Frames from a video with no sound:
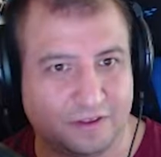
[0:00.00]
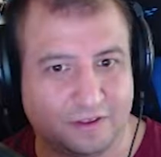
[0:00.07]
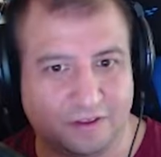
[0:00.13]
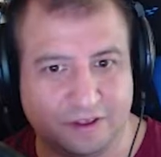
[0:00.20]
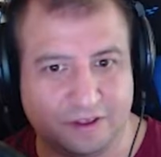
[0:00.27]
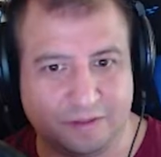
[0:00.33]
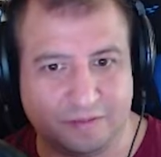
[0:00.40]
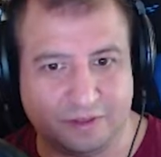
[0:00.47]

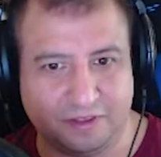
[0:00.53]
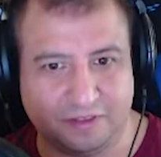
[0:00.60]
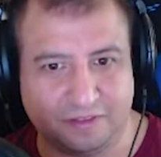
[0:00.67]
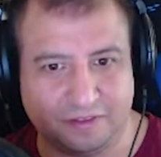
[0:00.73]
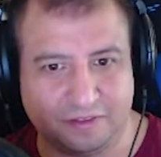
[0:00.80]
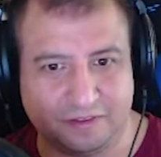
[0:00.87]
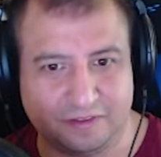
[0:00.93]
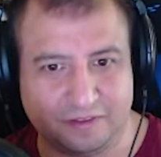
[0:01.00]
I mean,
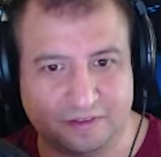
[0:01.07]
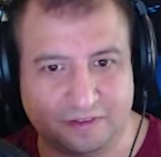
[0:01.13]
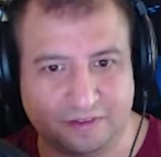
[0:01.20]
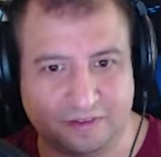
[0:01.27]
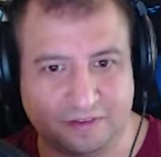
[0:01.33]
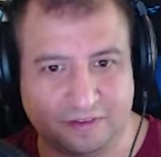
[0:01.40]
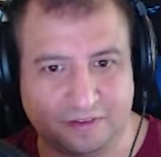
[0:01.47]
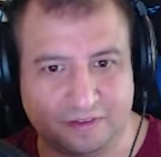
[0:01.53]

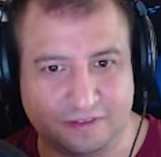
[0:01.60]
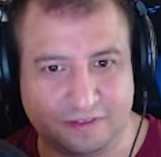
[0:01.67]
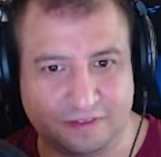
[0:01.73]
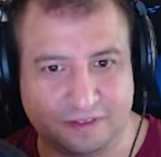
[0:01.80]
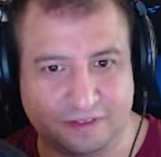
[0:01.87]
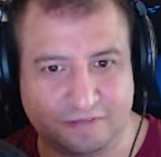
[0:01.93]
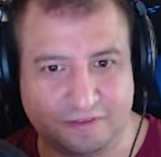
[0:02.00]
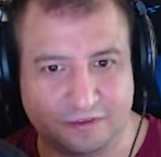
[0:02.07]

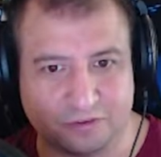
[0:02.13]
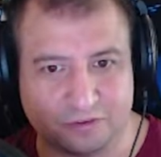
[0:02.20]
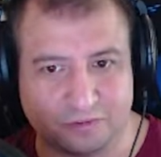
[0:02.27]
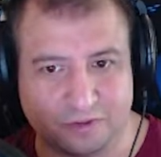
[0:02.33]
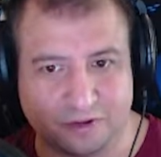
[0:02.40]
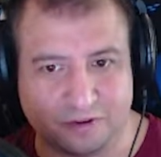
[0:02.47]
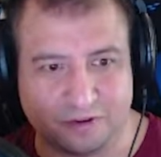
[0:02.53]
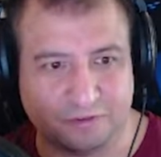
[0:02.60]
that feels
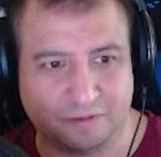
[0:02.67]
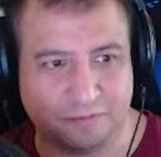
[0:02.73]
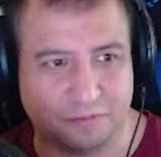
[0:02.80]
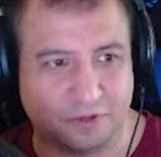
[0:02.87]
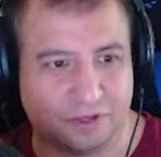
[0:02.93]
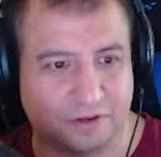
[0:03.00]
weird, but